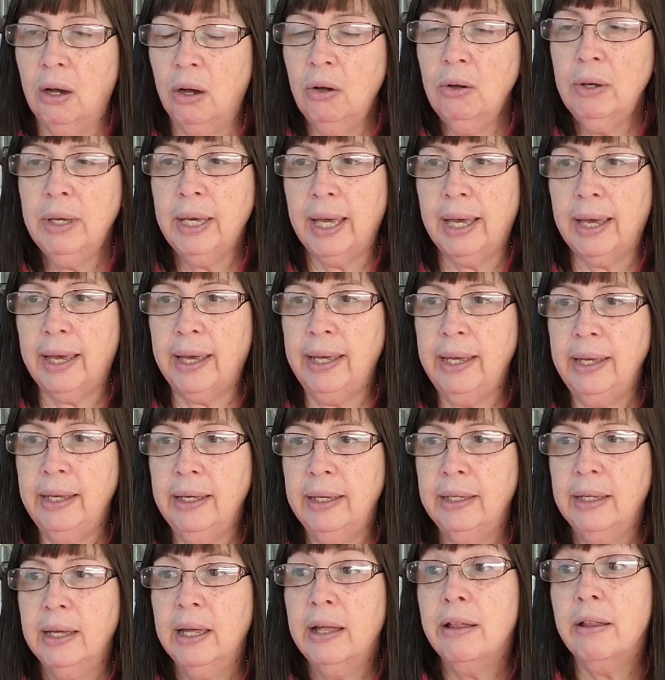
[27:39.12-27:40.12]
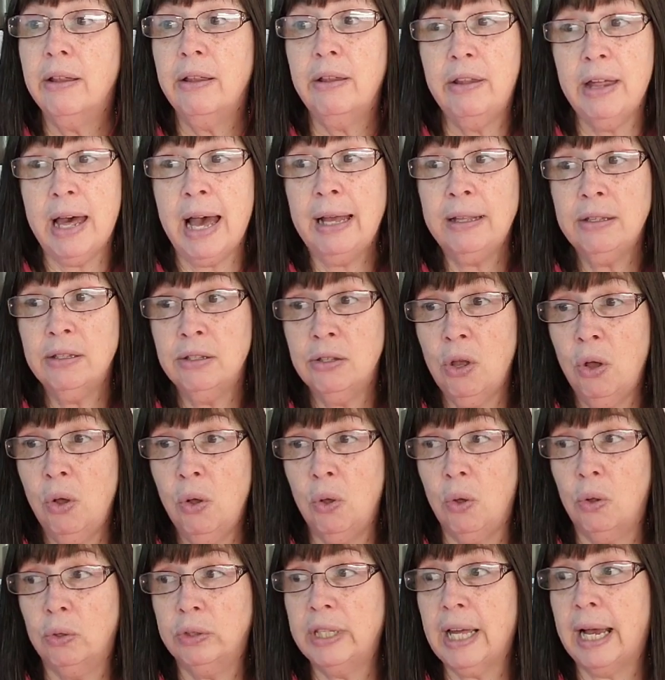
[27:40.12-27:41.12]
okay that
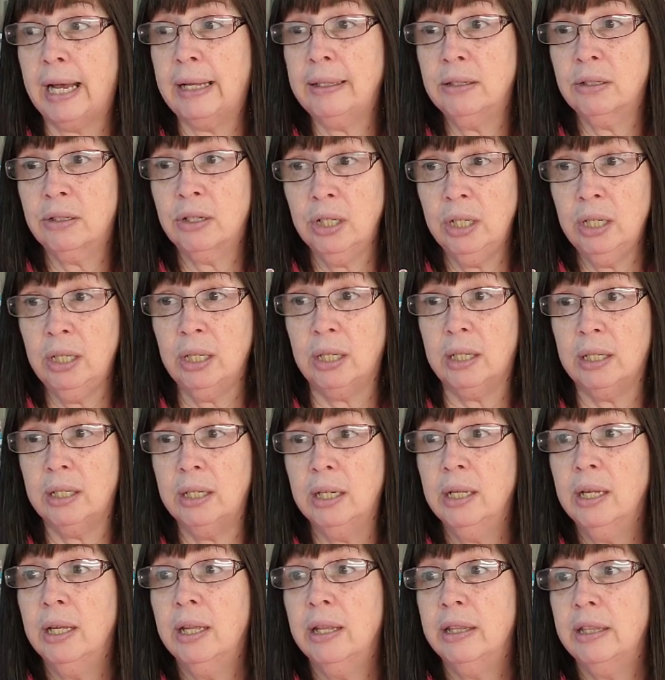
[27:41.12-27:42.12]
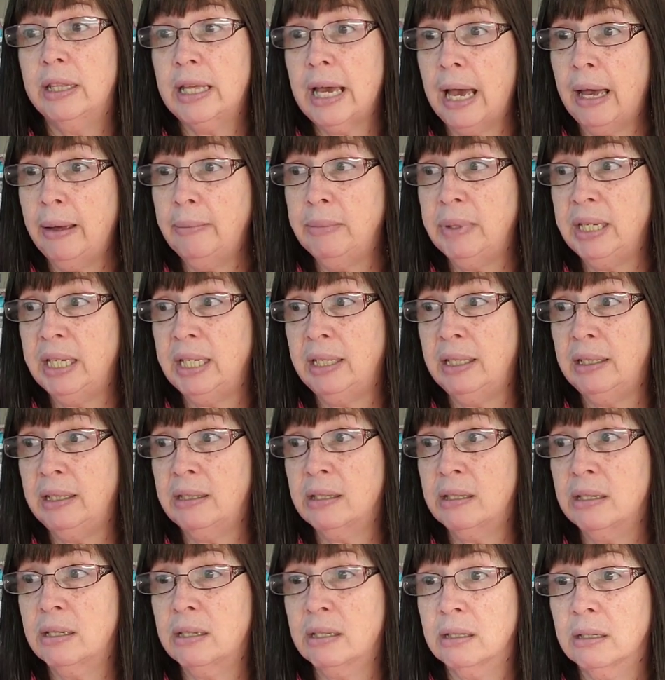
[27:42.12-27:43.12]
sold that's good that
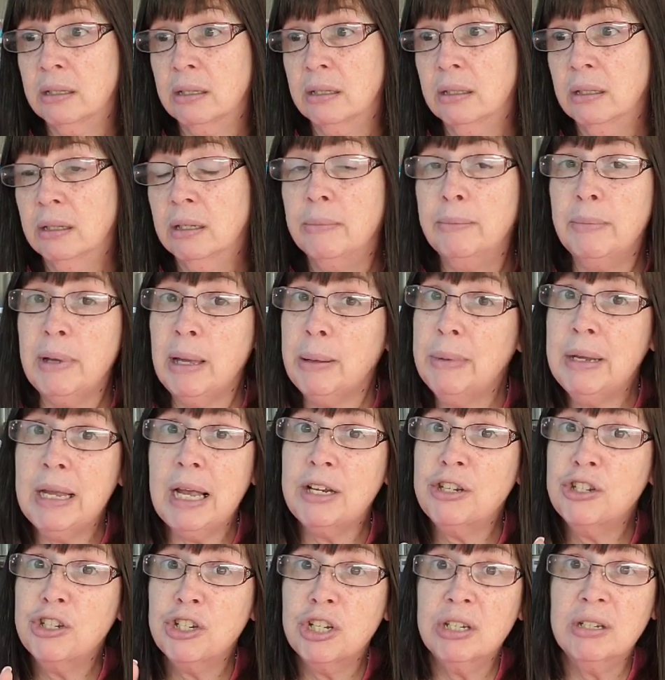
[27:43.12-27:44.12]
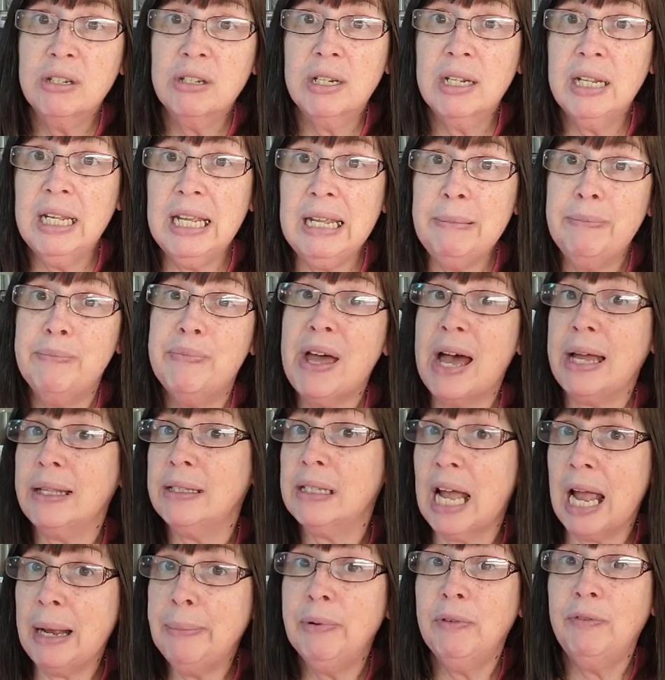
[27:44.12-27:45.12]
means maybe I should keep
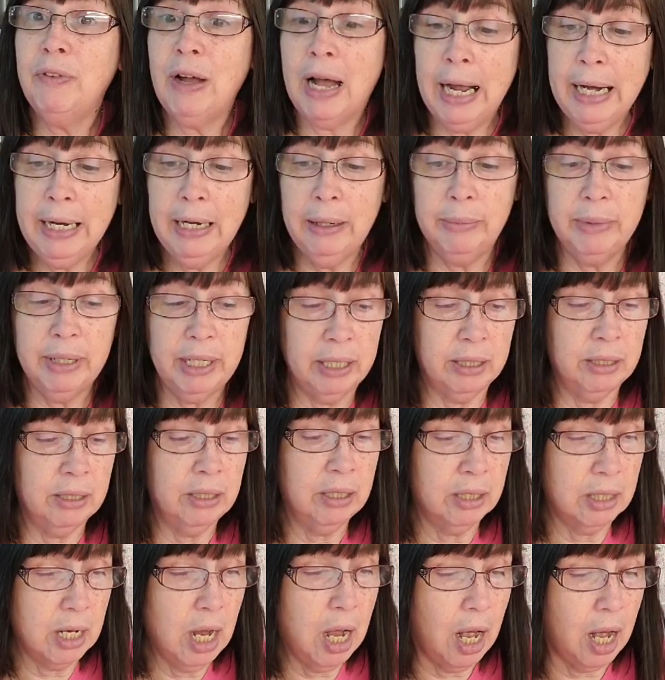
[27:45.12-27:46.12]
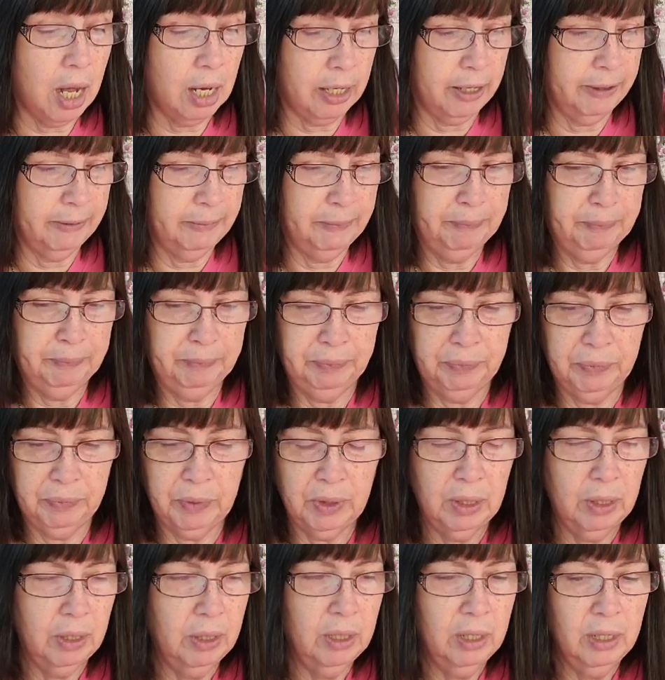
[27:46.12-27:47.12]
that type of item in stock
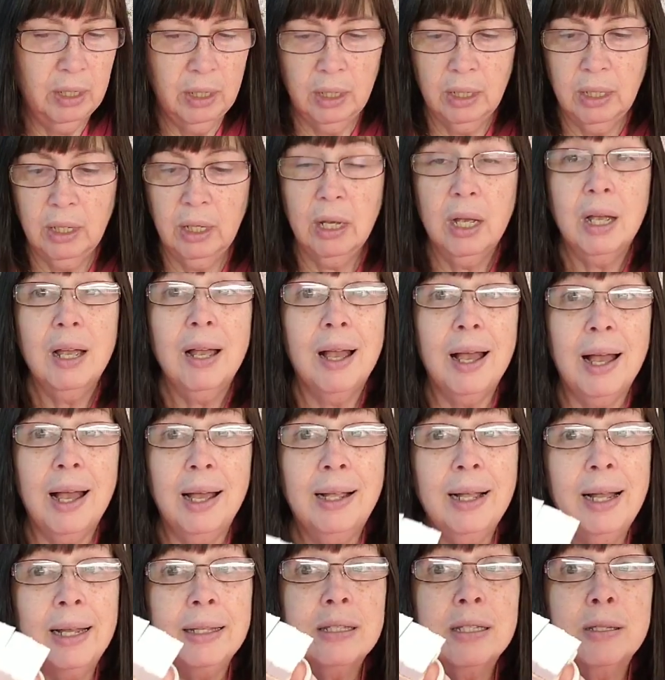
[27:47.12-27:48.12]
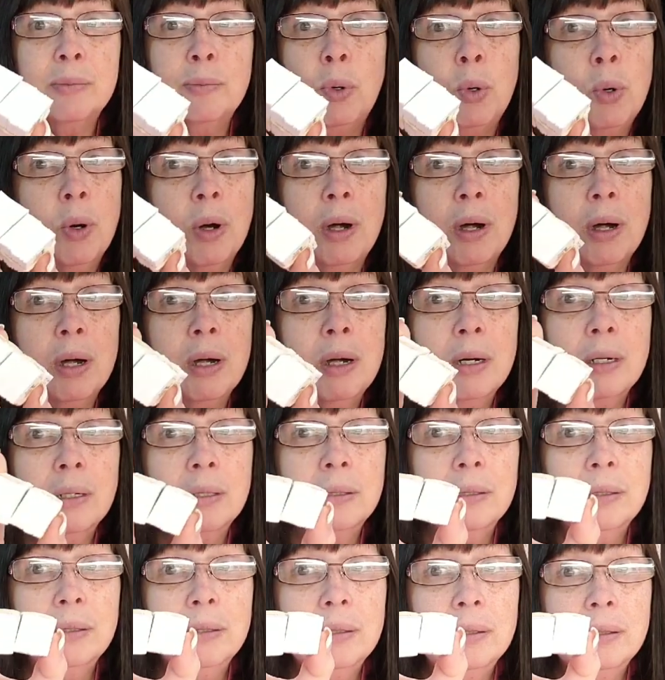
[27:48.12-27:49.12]
I got some more
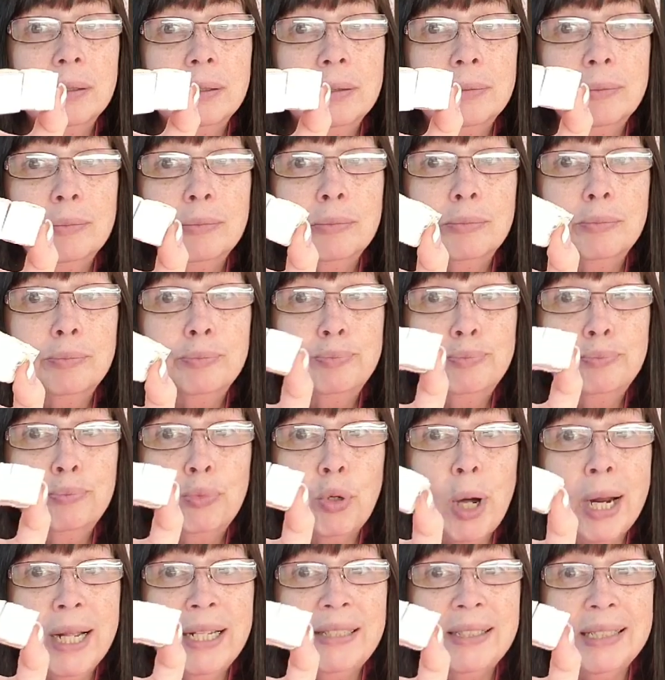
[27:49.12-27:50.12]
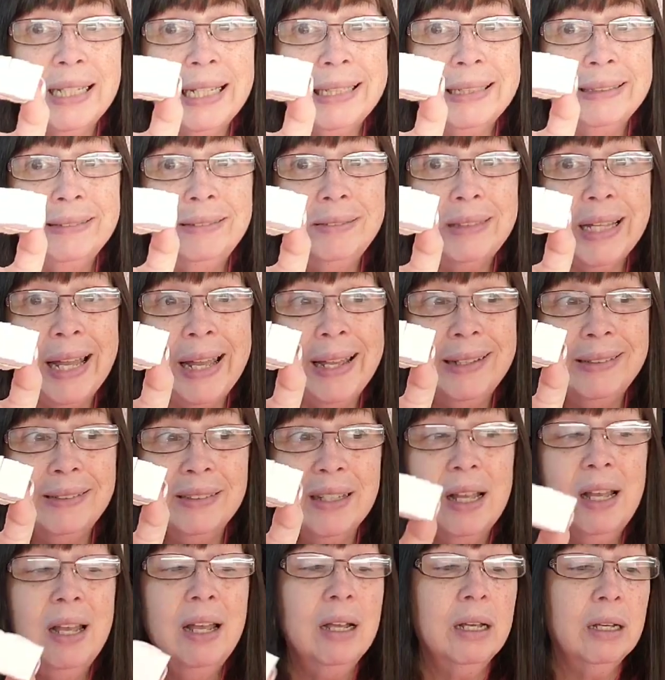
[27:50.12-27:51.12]
pricing
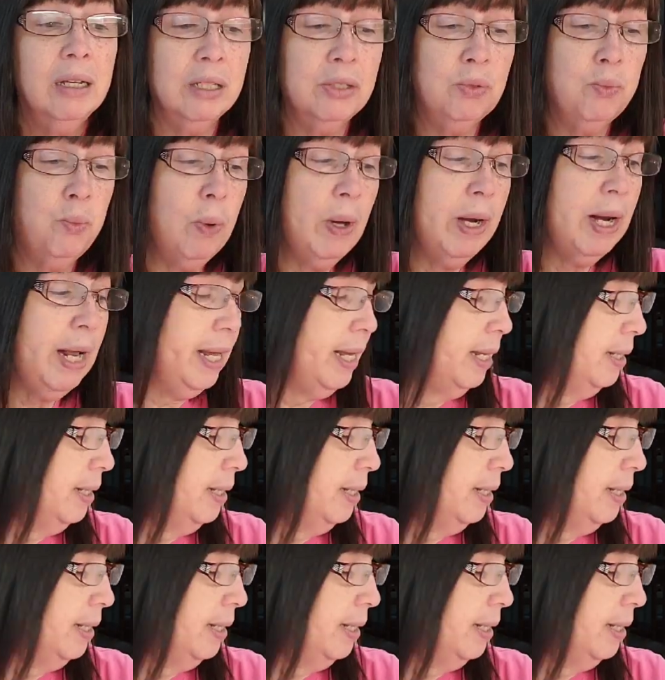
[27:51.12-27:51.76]
things because what